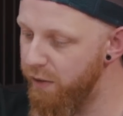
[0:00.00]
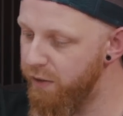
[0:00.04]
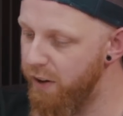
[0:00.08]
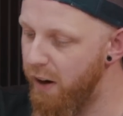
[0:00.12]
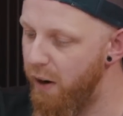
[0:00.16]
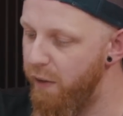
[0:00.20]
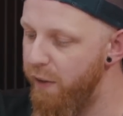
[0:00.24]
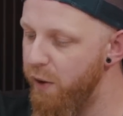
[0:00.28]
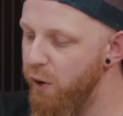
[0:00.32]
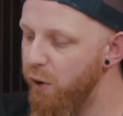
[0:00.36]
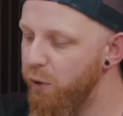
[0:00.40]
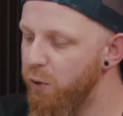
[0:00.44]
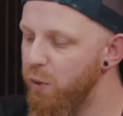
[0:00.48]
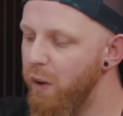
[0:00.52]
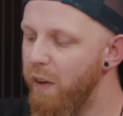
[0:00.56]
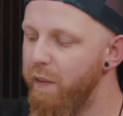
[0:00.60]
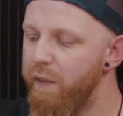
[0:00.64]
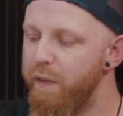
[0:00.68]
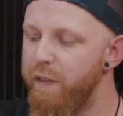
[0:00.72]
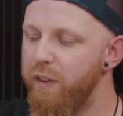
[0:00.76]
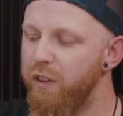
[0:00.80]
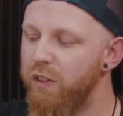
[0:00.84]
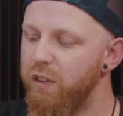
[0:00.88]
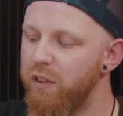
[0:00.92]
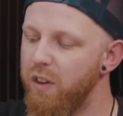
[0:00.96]
have terror. They also have
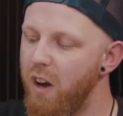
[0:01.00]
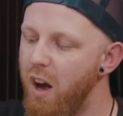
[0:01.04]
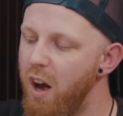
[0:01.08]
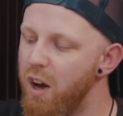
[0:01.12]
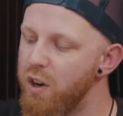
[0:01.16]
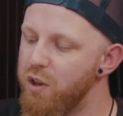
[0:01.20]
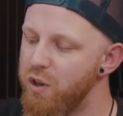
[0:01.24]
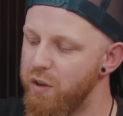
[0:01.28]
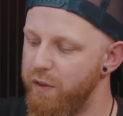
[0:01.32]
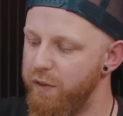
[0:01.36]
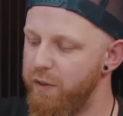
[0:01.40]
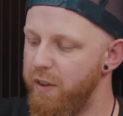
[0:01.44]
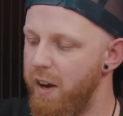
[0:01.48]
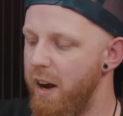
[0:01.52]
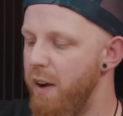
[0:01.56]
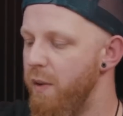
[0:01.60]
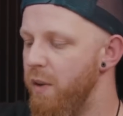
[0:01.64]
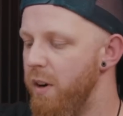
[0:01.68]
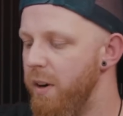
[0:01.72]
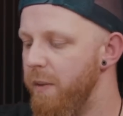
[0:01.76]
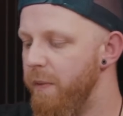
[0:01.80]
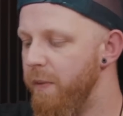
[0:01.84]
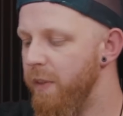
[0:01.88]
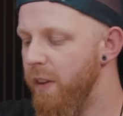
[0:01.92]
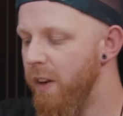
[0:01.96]
Visage of
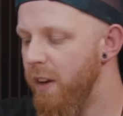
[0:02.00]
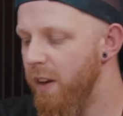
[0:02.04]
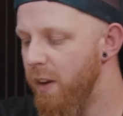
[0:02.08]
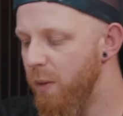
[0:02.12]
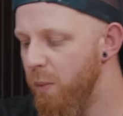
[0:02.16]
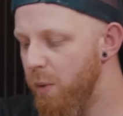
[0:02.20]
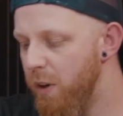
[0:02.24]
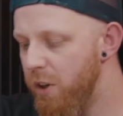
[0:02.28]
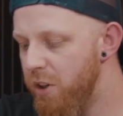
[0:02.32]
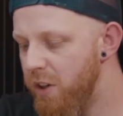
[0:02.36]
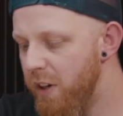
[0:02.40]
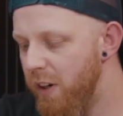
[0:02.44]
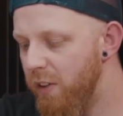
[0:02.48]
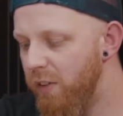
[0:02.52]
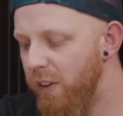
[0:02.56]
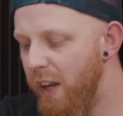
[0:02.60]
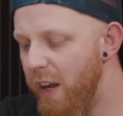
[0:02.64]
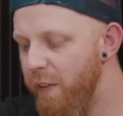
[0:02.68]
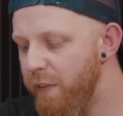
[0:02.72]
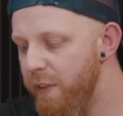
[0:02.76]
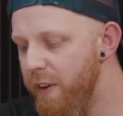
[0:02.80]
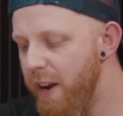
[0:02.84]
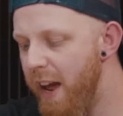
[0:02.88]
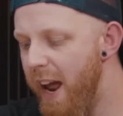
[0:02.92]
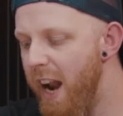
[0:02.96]
Terror, which is
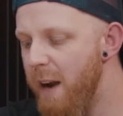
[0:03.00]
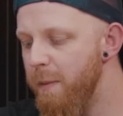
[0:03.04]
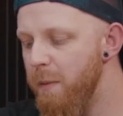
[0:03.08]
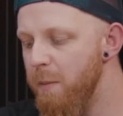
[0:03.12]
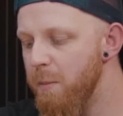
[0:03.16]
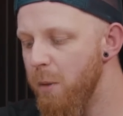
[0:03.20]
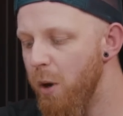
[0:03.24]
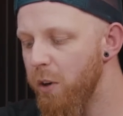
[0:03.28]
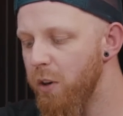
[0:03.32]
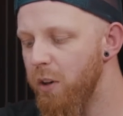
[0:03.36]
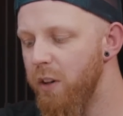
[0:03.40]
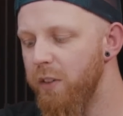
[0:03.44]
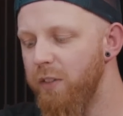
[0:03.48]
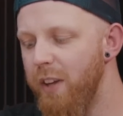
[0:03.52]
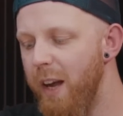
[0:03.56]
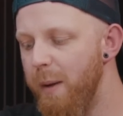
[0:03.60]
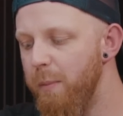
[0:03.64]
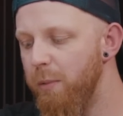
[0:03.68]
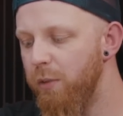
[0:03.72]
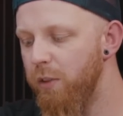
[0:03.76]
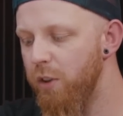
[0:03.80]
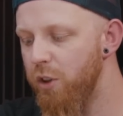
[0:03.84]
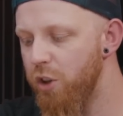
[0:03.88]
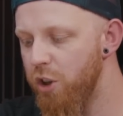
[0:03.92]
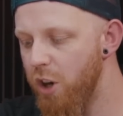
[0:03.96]
if an enemy model
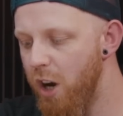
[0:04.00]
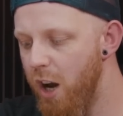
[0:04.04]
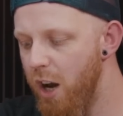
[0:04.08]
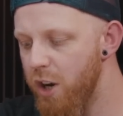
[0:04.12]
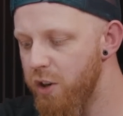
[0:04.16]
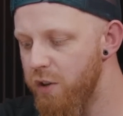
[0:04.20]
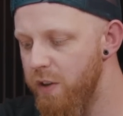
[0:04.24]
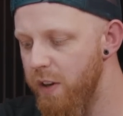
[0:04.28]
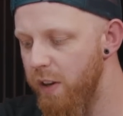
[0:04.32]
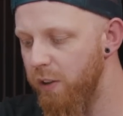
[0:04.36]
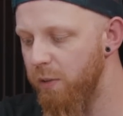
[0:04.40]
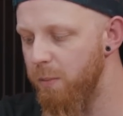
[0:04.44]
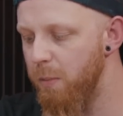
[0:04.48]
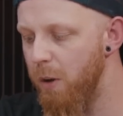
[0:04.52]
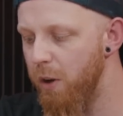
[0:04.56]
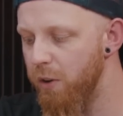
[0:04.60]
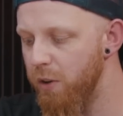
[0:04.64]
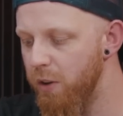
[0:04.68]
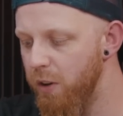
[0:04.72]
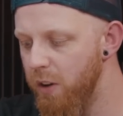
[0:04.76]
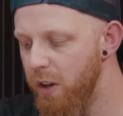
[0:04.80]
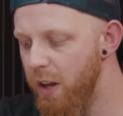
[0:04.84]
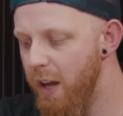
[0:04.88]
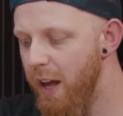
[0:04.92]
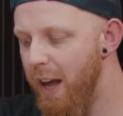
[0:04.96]
attempts to charge this
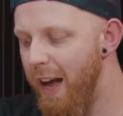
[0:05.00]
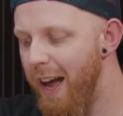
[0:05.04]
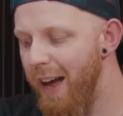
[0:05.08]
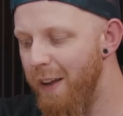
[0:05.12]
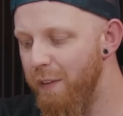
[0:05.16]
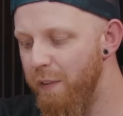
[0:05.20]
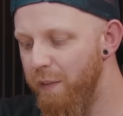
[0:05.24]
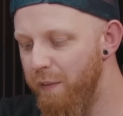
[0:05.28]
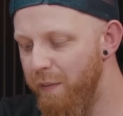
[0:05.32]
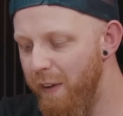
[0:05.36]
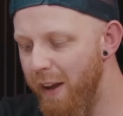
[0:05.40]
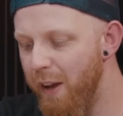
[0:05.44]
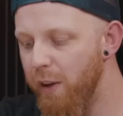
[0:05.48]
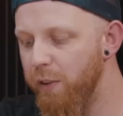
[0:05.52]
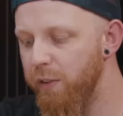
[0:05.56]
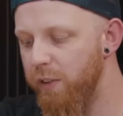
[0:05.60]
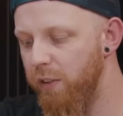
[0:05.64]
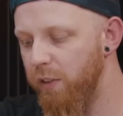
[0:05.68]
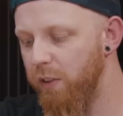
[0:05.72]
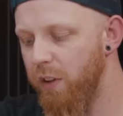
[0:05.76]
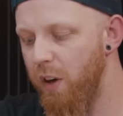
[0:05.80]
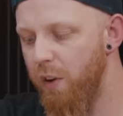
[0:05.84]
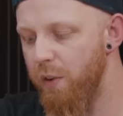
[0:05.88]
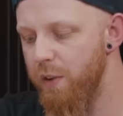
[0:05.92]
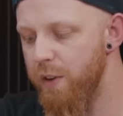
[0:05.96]
model and fails
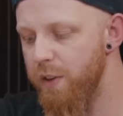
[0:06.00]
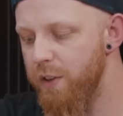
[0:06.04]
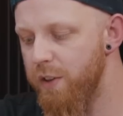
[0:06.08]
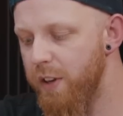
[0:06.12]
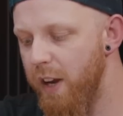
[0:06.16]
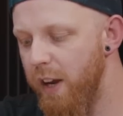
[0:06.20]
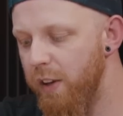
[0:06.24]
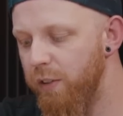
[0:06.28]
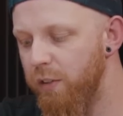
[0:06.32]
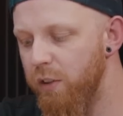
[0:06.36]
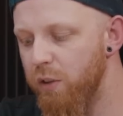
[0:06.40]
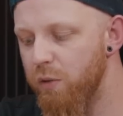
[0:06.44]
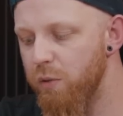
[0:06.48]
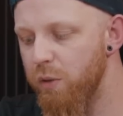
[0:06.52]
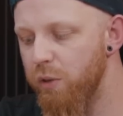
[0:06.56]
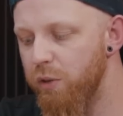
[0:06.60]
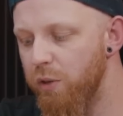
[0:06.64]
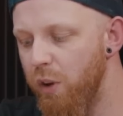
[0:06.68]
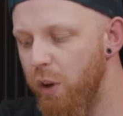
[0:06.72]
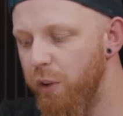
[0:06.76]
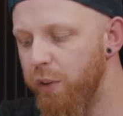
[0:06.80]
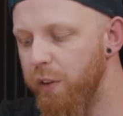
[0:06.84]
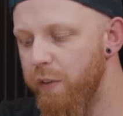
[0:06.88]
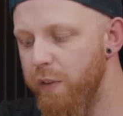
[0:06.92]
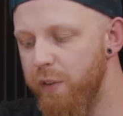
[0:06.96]
its courage test as a
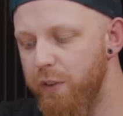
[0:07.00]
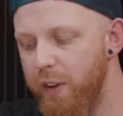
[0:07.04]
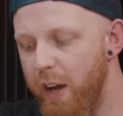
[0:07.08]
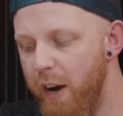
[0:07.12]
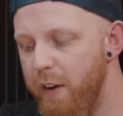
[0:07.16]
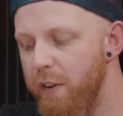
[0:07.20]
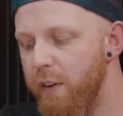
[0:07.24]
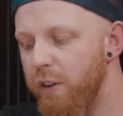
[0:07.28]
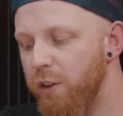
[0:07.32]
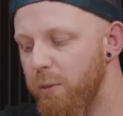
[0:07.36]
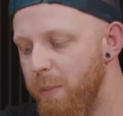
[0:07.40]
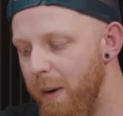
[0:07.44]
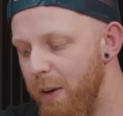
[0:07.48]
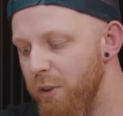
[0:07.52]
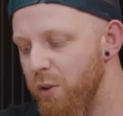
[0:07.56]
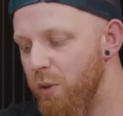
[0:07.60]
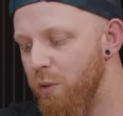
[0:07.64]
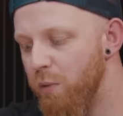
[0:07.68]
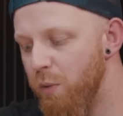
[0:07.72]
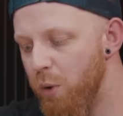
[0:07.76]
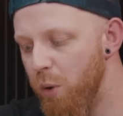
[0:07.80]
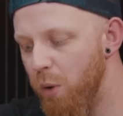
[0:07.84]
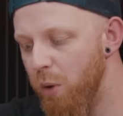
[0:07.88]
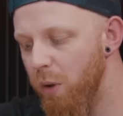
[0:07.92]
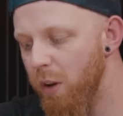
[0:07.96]
result of the terror special
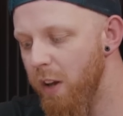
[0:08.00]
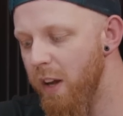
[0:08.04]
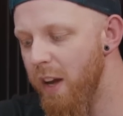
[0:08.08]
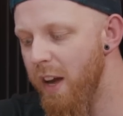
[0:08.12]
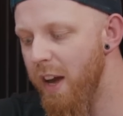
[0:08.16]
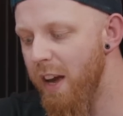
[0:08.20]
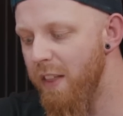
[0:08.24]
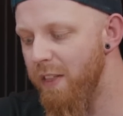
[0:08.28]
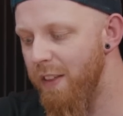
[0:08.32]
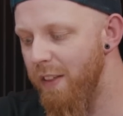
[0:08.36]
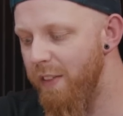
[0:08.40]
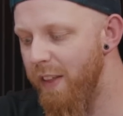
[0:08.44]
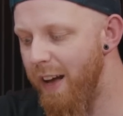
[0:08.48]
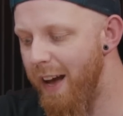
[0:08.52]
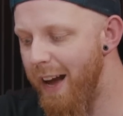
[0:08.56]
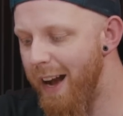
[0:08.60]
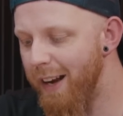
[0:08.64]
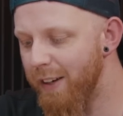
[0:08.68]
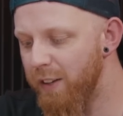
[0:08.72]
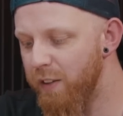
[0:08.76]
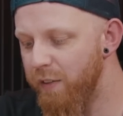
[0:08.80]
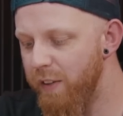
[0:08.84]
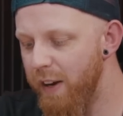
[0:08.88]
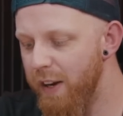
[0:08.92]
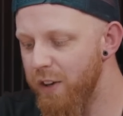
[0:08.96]
rule, then that
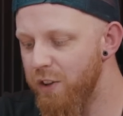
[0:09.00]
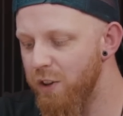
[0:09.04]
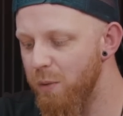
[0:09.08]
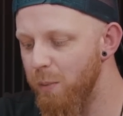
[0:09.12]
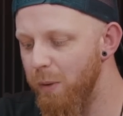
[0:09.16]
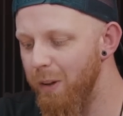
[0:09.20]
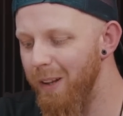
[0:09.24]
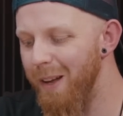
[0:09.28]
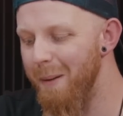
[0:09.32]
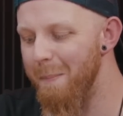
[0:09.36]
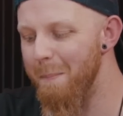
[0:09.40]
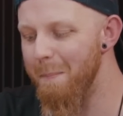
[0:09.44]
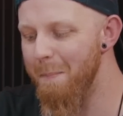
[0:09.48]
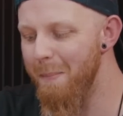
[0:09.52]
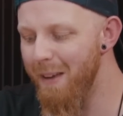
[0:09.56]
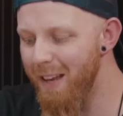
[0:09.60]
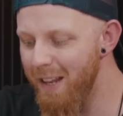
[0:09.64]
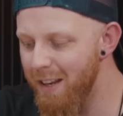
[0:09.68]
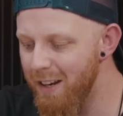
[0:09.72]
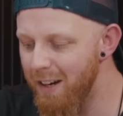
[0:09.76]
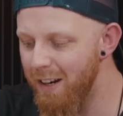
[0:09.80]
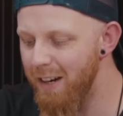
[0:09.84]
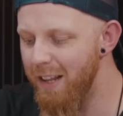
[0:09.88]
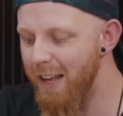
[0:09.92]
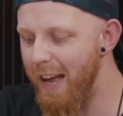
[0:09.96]
activation will
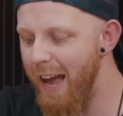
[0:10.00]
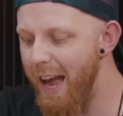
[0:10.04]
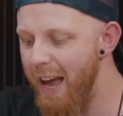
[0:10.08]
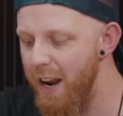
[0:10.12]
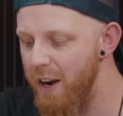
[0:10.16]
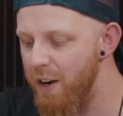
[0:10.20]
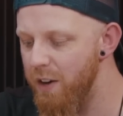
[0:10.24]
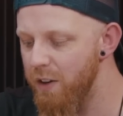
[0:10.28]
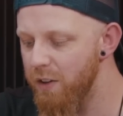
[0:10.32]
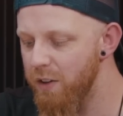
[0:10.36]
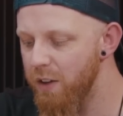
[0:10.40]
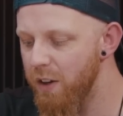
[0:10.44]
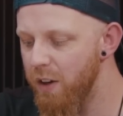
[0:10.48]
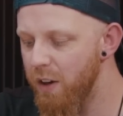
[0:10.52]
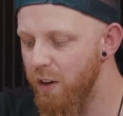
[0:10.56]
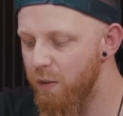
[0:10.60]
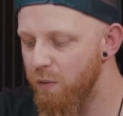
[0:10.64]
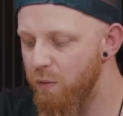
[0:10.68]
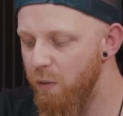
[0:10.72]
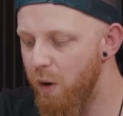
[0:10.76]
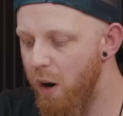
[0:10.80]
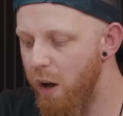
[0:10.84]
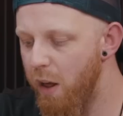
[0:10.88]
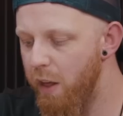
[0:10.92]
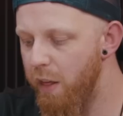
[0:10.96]
immediately end
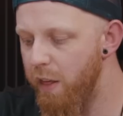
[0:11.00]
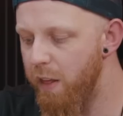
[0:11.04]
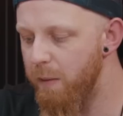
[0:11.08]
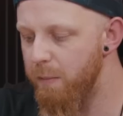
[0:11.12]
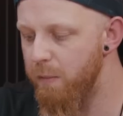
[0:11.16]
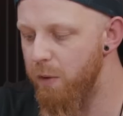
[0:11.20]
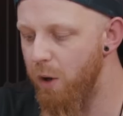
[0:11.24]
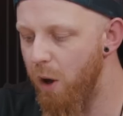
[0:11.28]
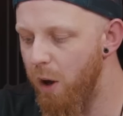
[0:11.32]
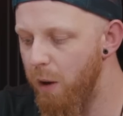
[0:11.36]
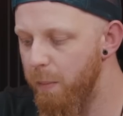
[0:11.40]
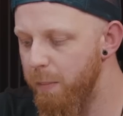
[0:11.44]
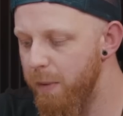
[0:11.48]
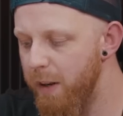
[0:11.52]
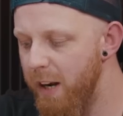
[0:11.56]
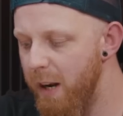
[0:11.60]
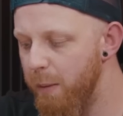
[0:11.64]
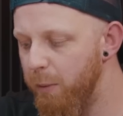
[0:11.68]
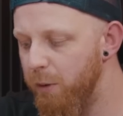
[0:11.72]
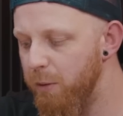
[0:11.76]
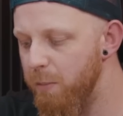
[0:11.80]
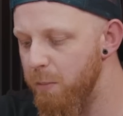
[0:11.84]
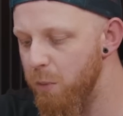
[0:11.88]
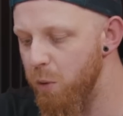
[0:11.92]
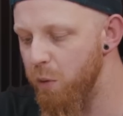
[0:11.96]
rather than not being
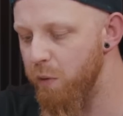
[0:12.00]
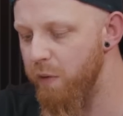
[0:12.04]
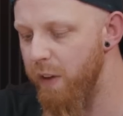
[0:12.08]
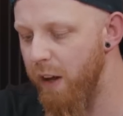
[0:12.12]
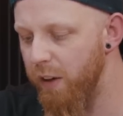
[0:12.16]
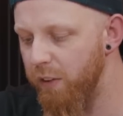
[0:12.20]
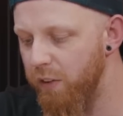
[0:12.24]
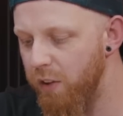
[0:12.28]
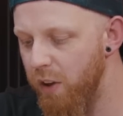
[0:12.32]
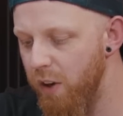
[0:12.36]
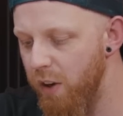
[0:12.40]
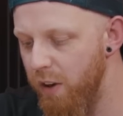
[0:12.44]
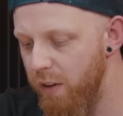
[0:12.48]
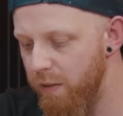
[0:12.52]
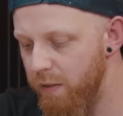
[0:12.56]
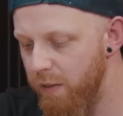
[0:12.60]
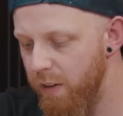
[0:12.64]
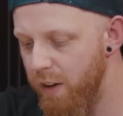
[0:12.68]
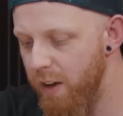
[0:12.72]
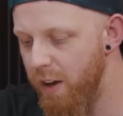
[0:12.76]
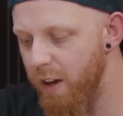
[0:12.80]
able to move that turn.